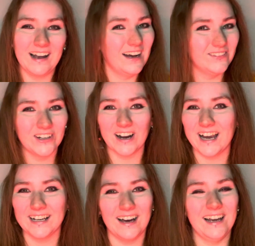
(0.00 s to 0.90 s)
Have a
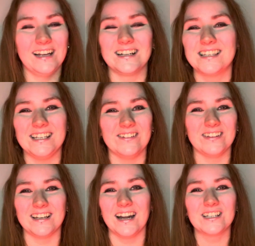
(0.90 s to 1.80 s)
great night and I'll see you in
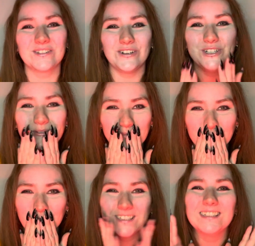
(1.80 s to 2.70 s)
the next one.
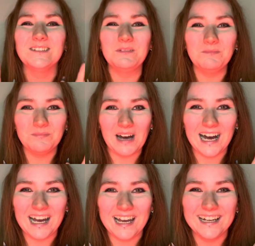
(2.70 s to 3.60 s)

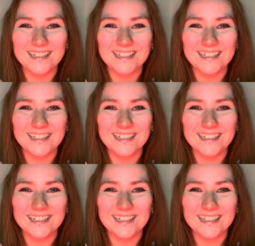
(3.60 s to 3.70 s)
Bye.